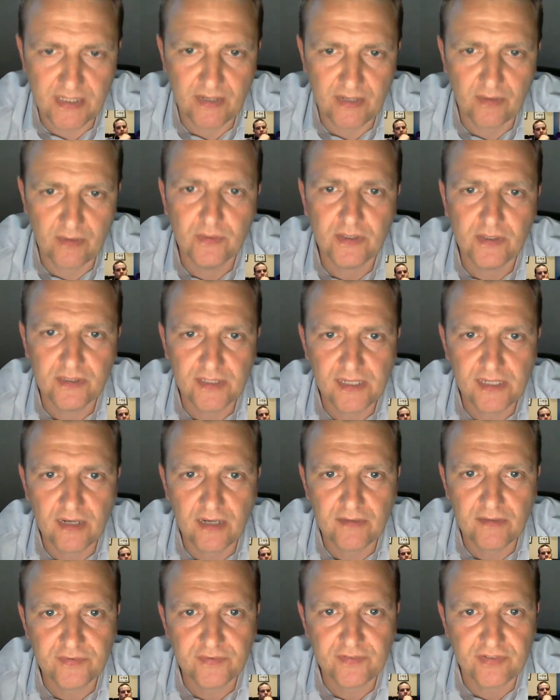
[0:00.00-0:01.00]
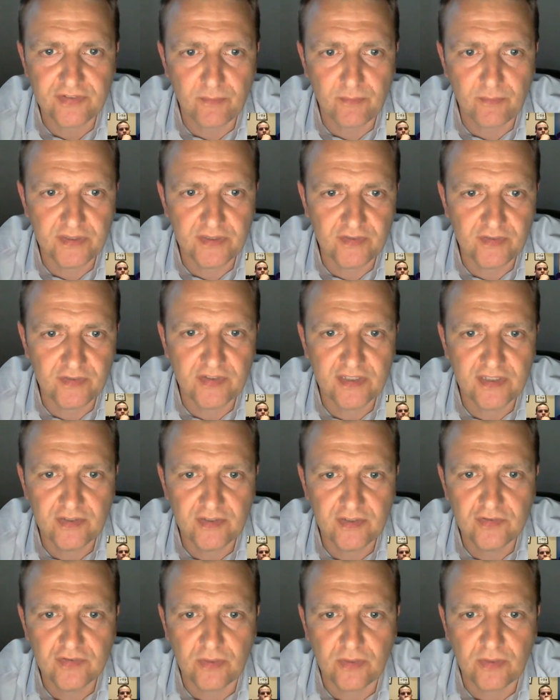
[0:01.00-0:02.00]
I'm going to go for someone that's in
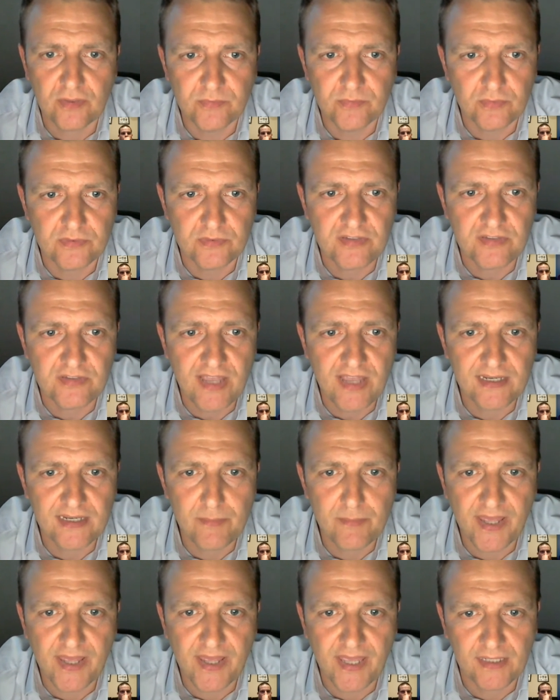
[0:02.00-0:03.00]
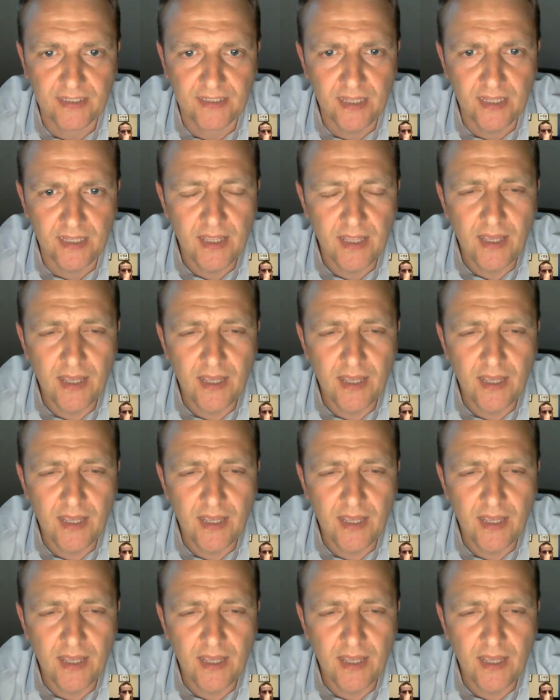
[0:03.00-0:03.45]
the top sort of 10 in the betting,